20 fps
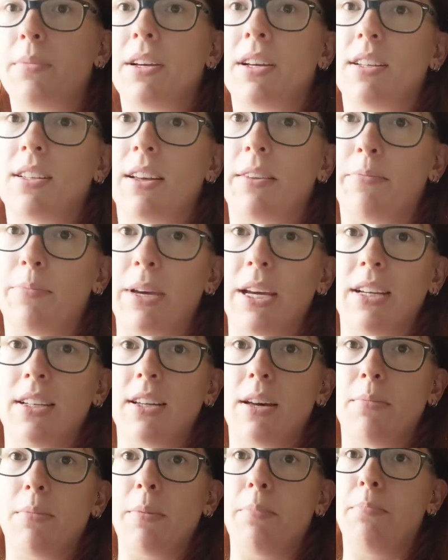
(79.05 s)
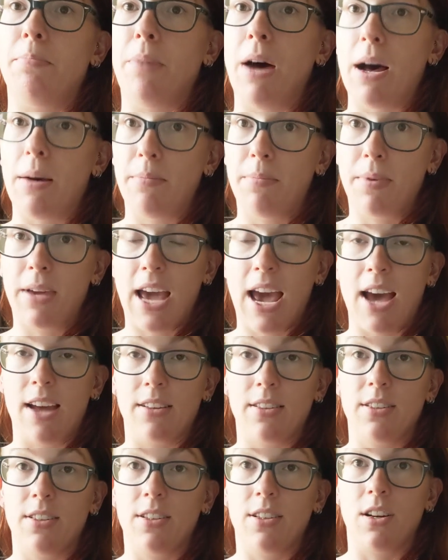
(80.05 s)
because I picked up a
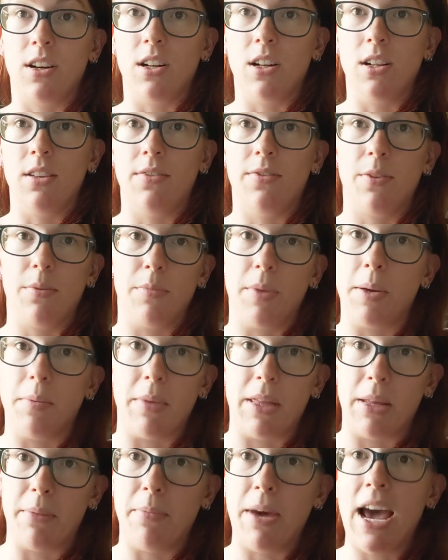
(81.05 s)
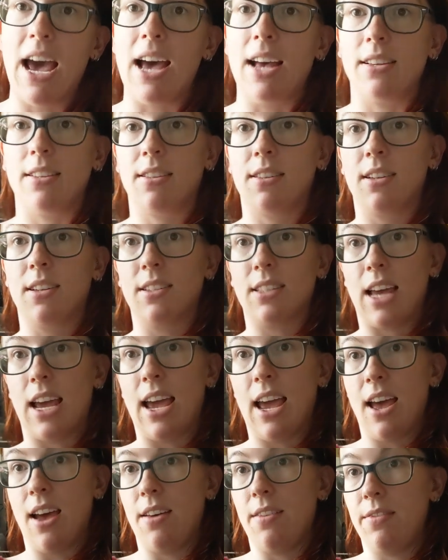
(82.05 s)
bobcat skull from them in the past because I
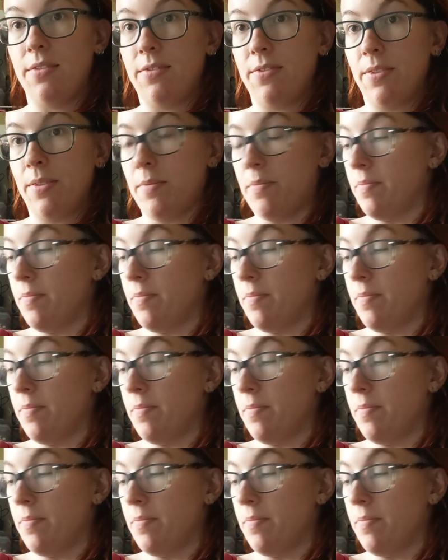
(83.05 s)
have